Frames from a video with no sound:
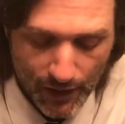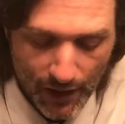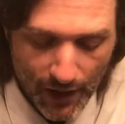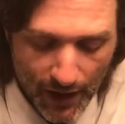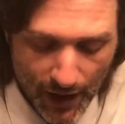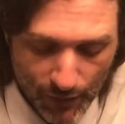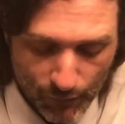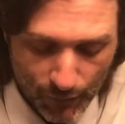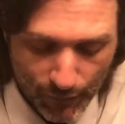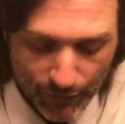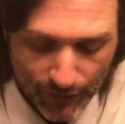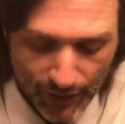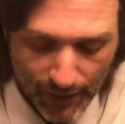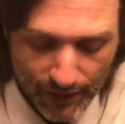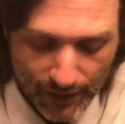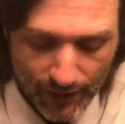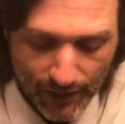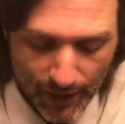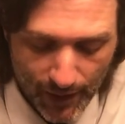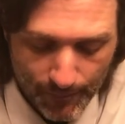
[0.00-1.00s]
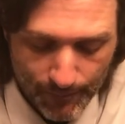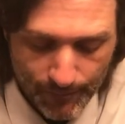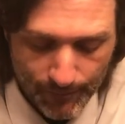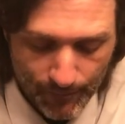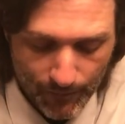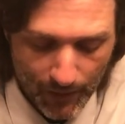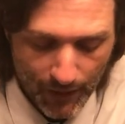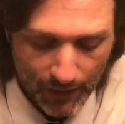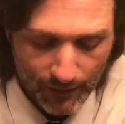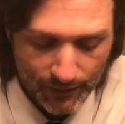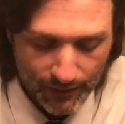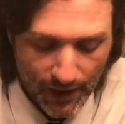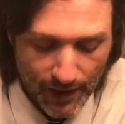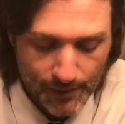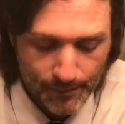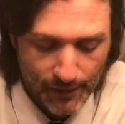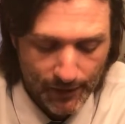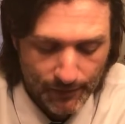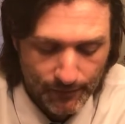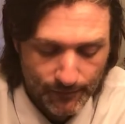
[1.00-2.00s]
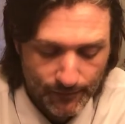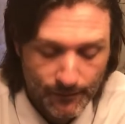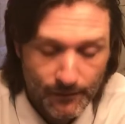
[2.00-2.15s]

and we'll set it up and type it